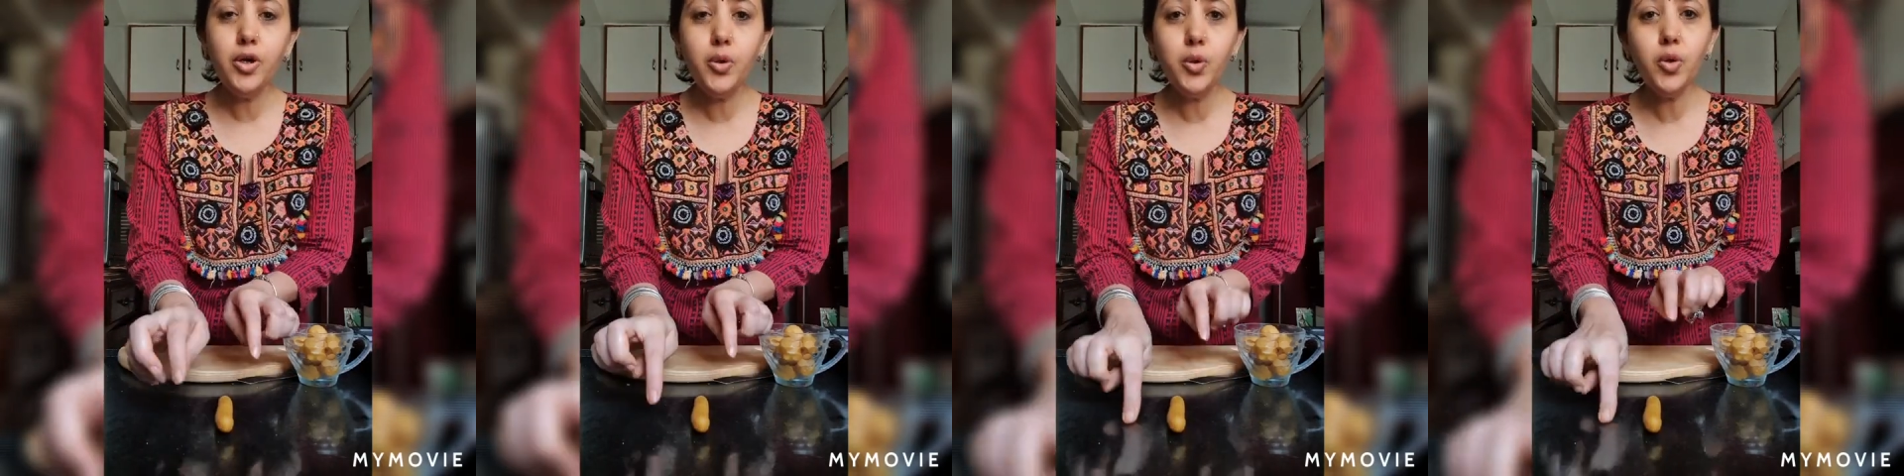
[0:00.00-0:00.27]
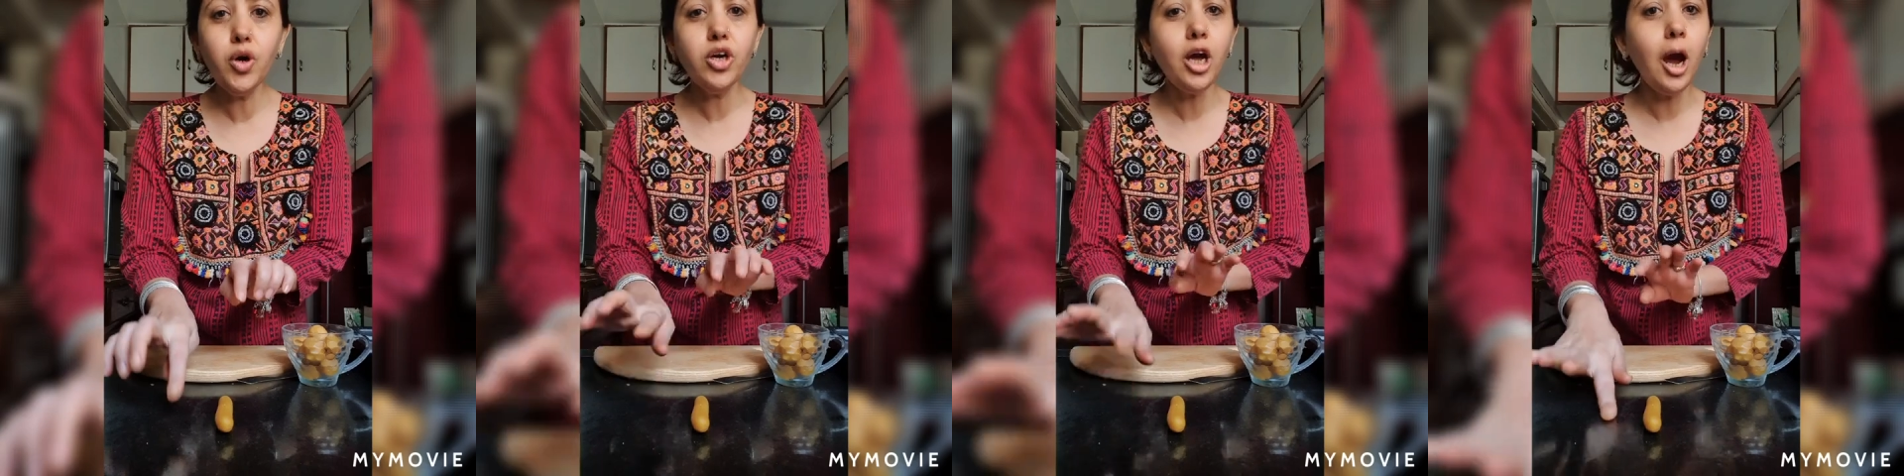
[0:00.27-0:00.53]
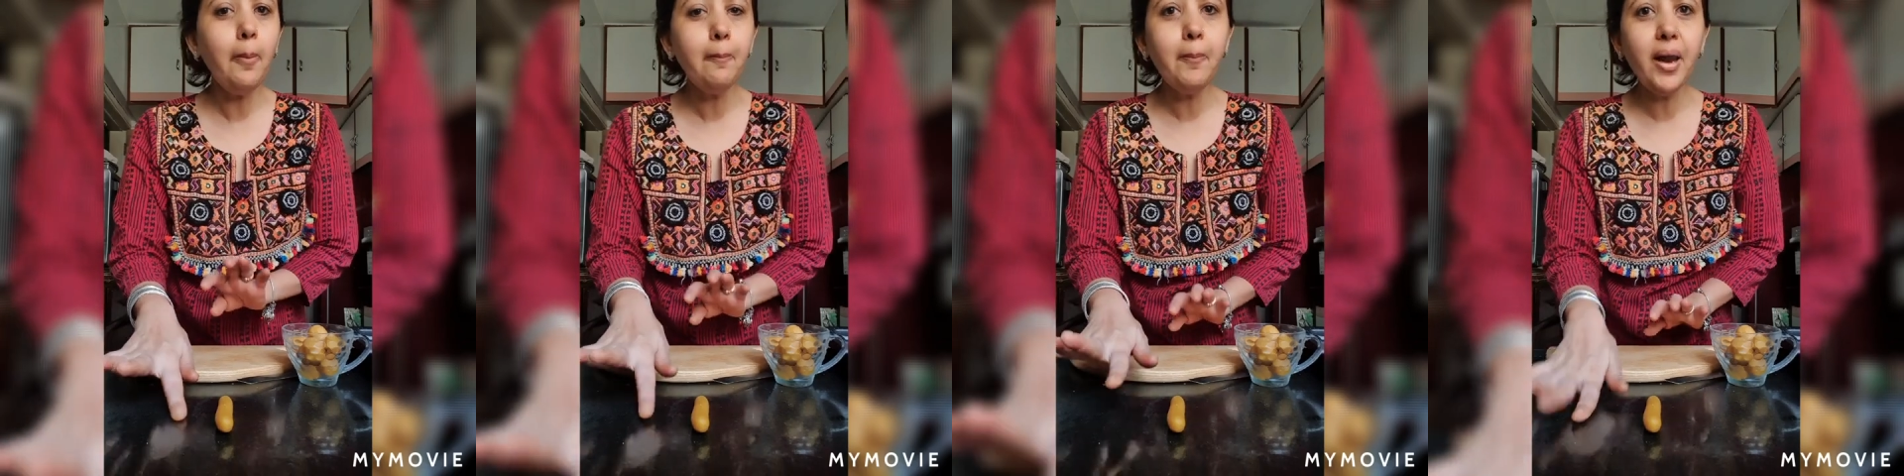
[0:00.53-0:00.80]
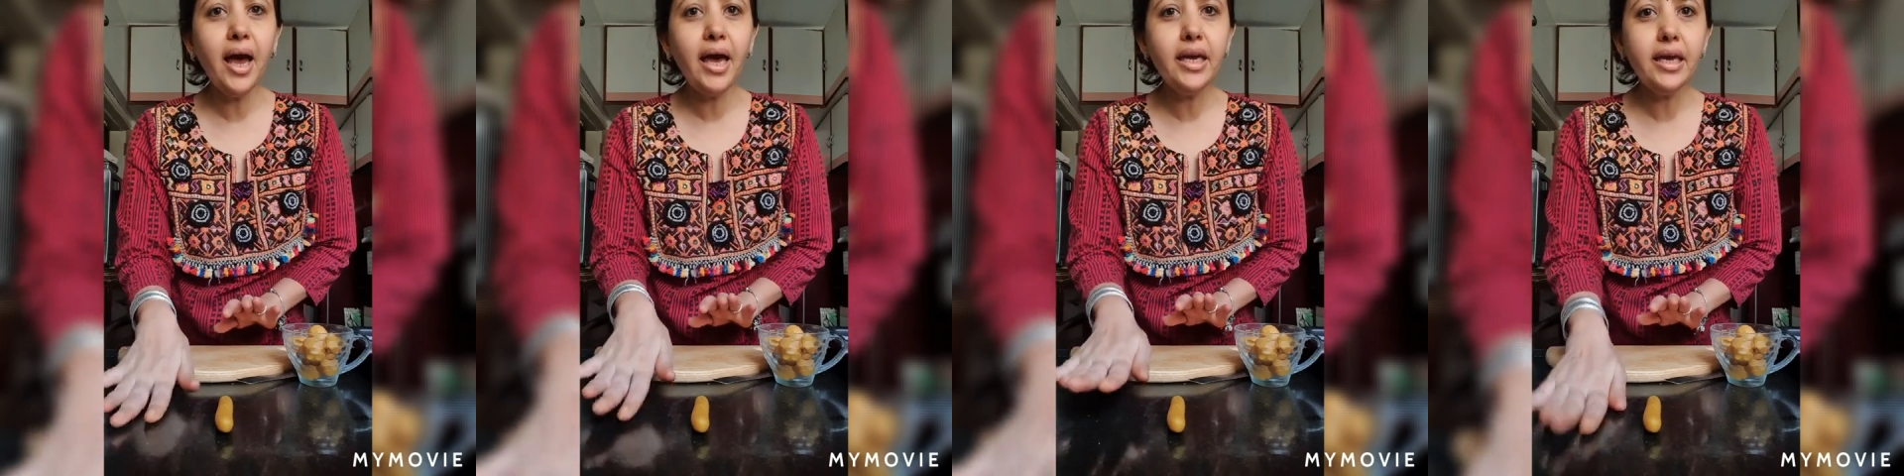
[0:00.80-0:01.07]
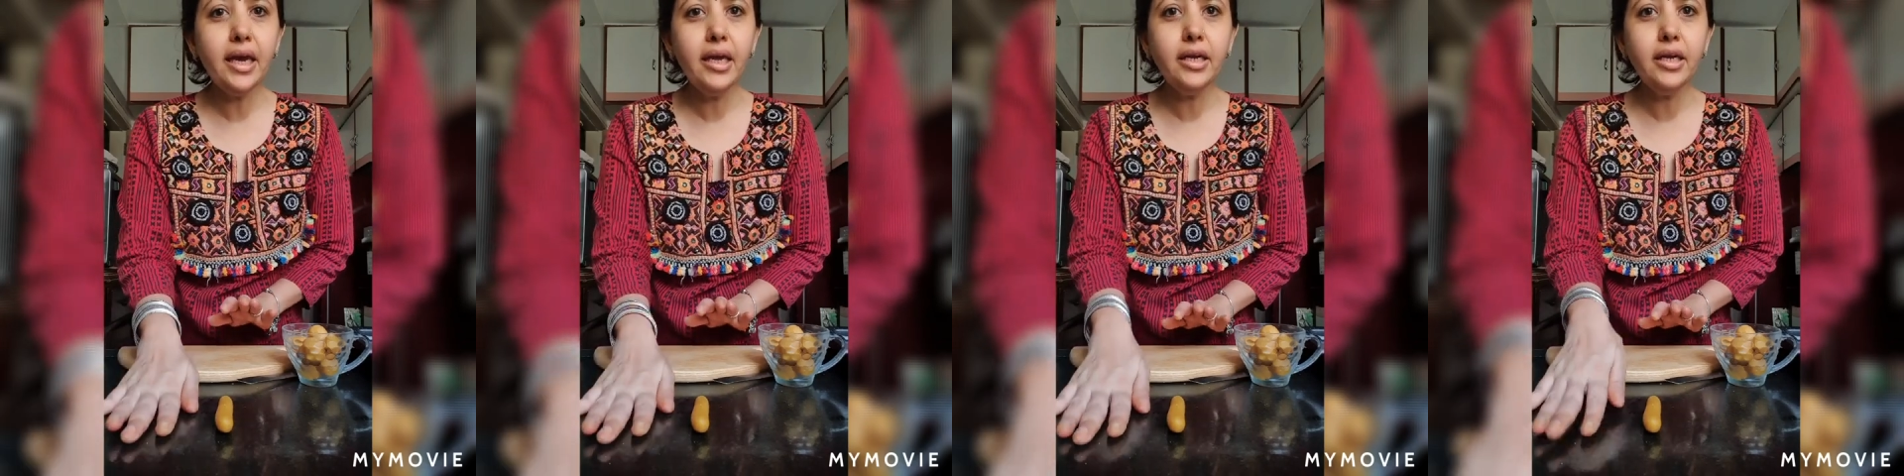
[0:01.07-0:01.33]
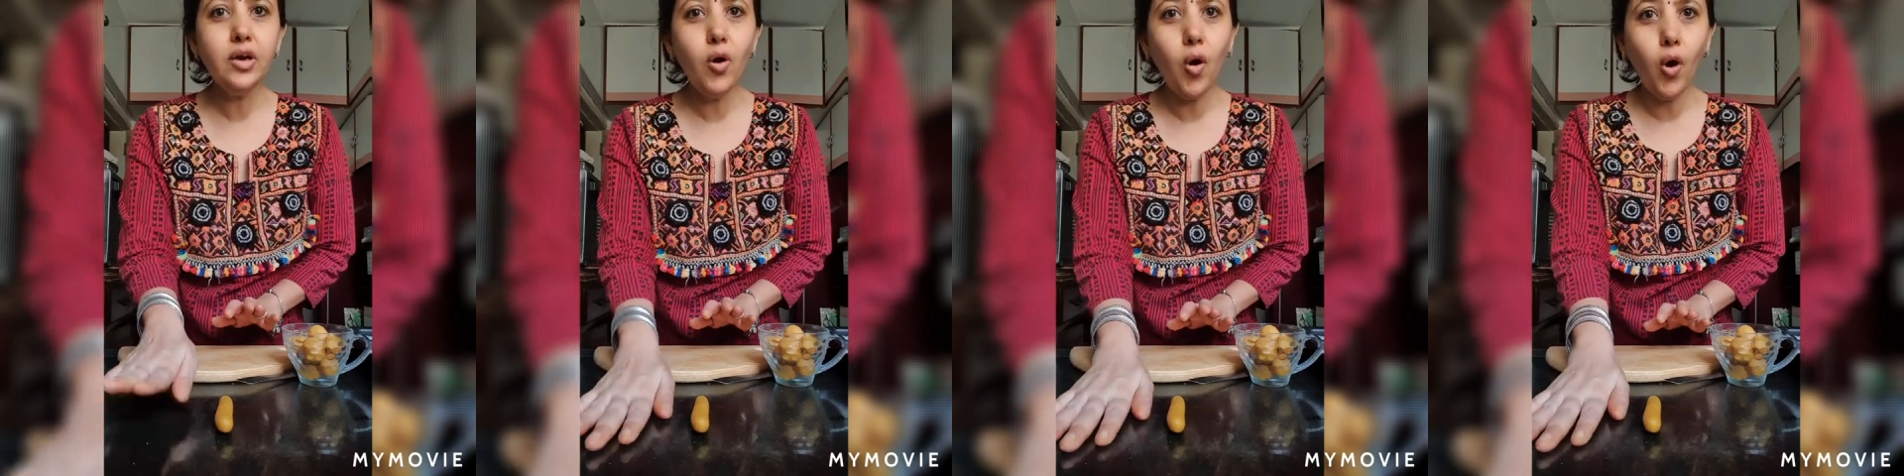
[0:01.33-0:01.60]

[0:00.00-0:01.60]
Do not apply any